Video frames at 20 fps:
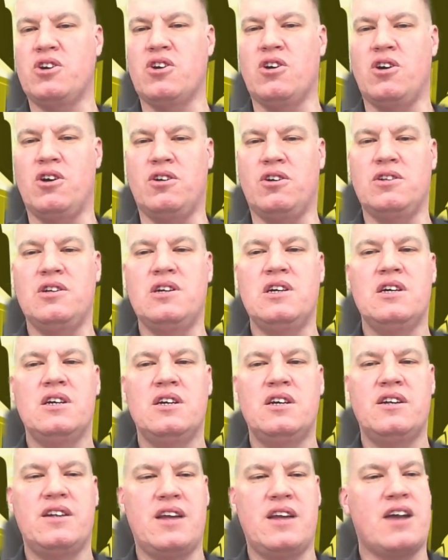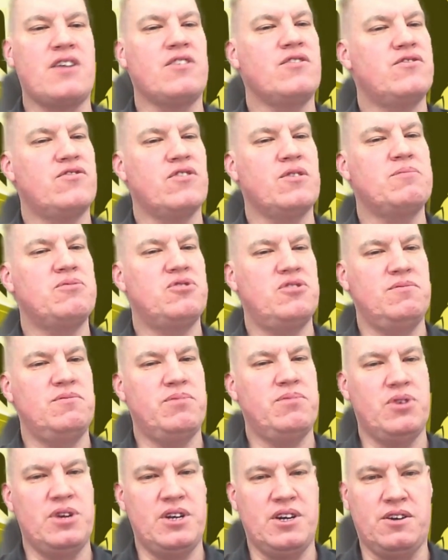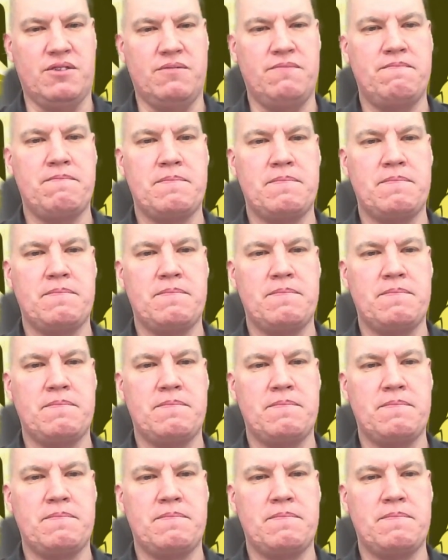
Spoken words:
call Donald Trump 2.0.